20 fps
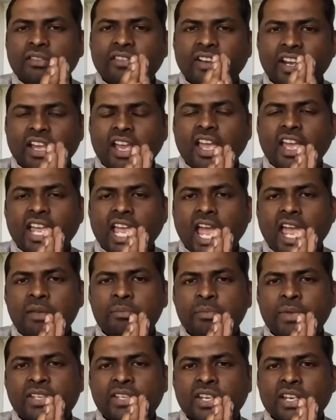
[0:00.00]
when I, I
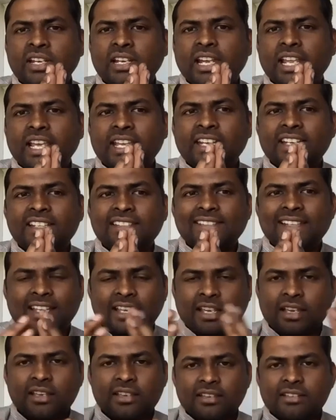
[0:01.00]
mentioned like it is like
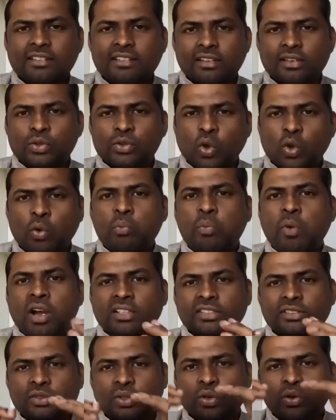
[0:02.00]
a soap
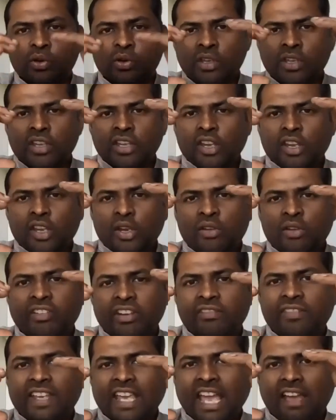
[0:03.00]
box. So, you know,
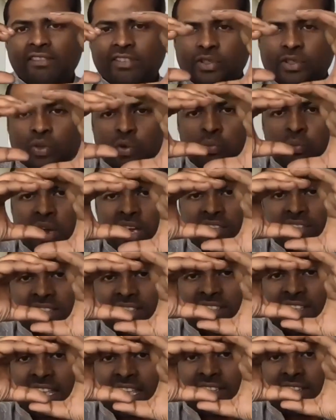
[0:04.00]
when we have a soap box,
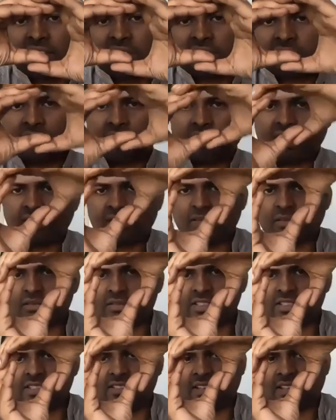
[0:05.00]
it's like this, like, you know,
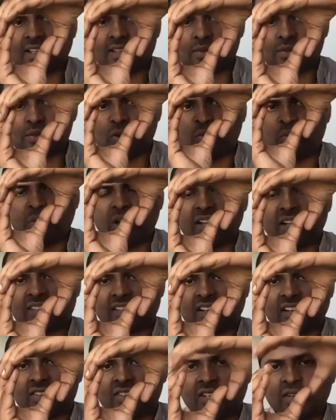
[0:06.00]
this is like soap box
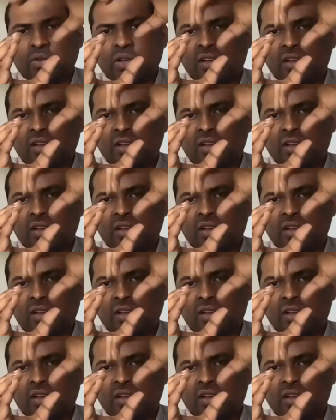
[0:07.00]
structure. You